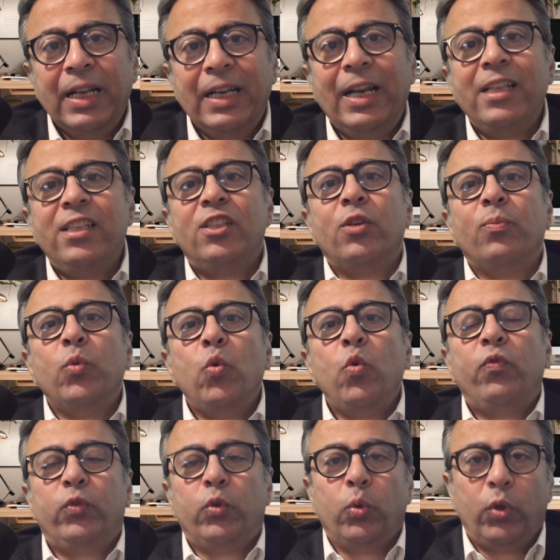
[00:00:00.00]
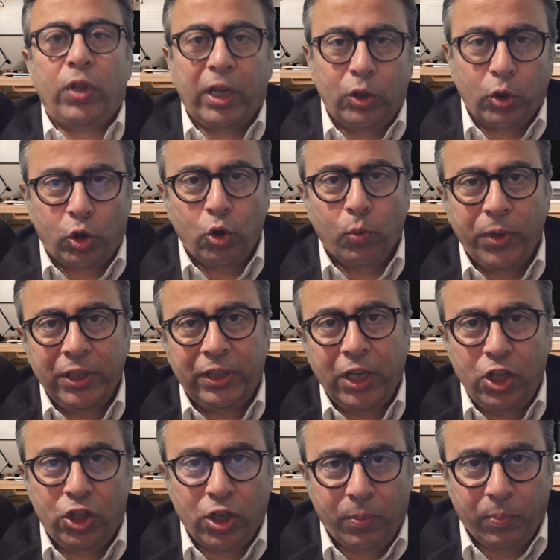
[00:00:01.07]
let's move to the
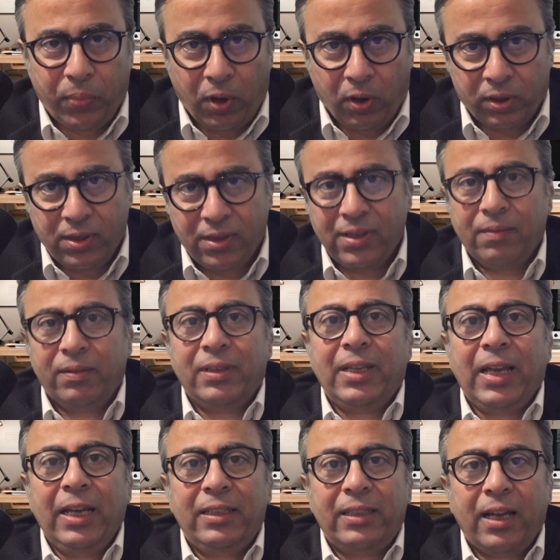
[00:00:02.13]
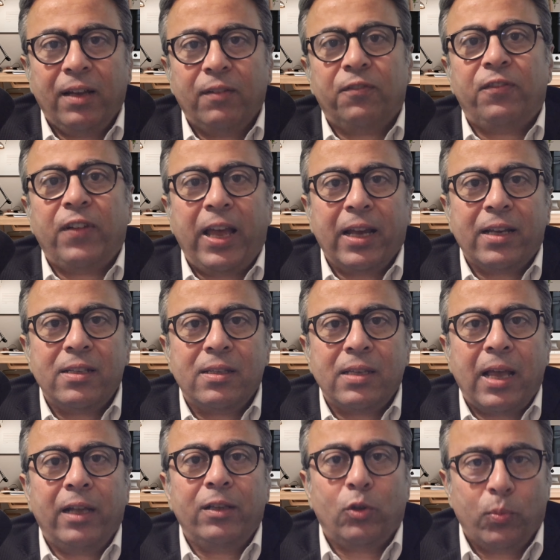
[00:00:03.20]
documentation parts: data, facts,
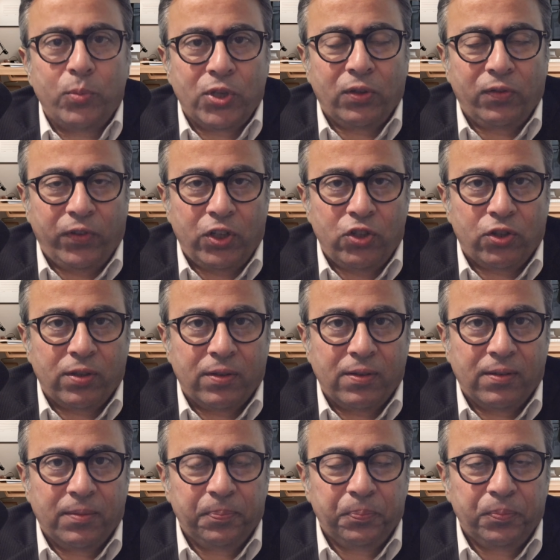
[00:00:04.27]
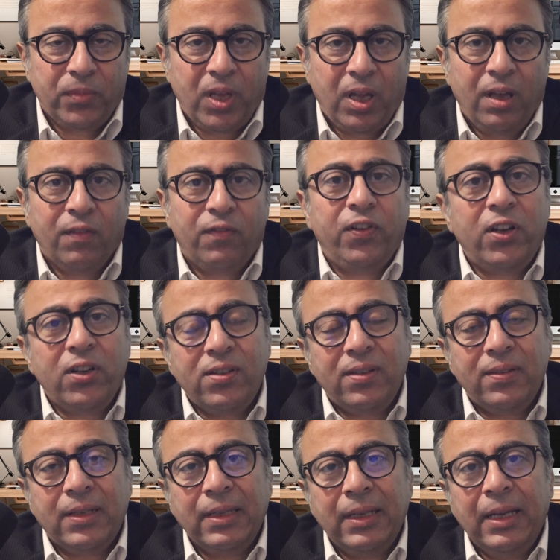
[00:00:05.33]
and observations.
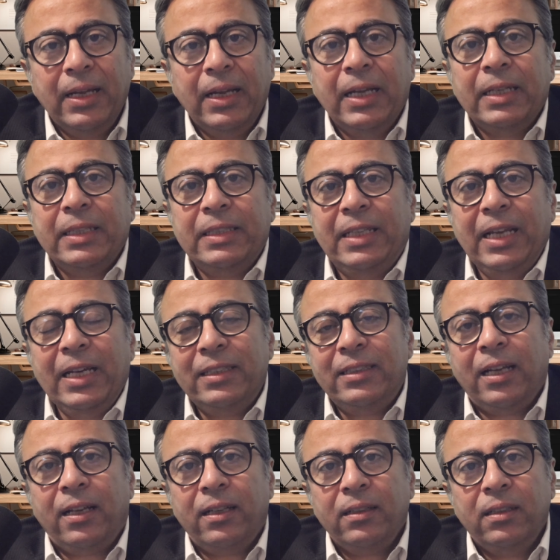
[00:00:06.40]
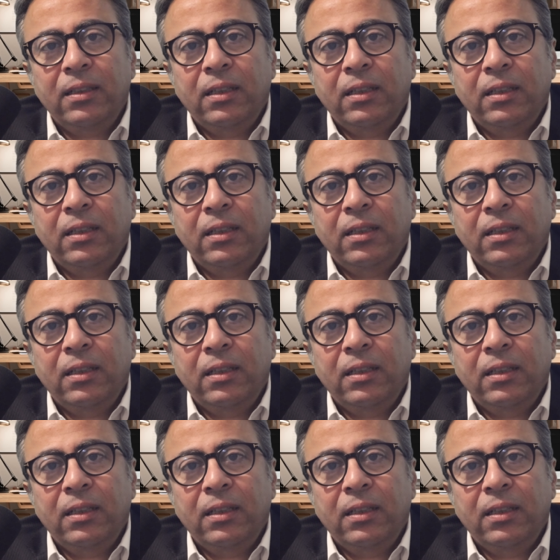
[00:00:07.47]
First, data